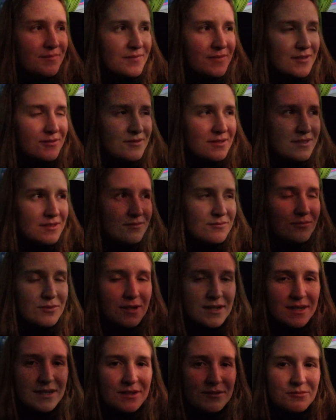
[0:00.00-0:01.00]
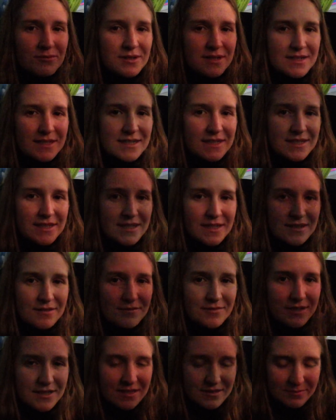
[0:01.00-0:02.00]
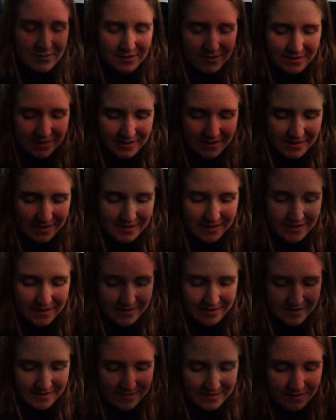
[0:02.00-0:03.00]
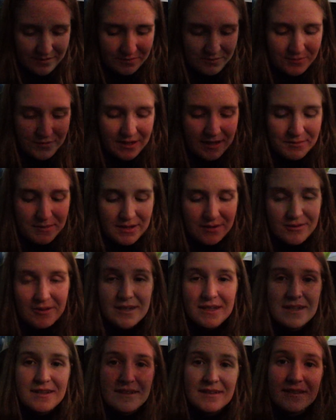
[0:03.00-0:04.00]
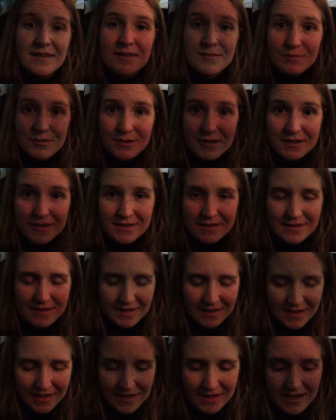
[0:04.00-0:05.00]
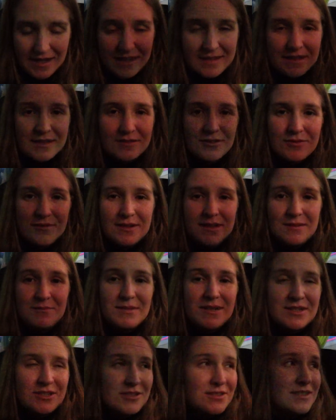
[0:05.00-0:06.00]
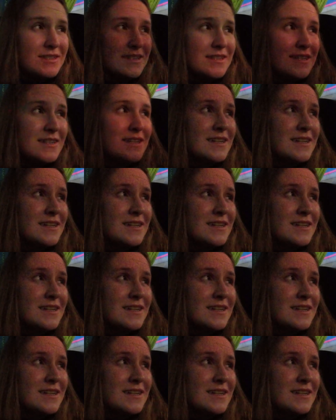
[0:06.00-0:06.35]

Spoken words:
the reason why we're taking Flixbus is primarily the price. As I'd already mentioned,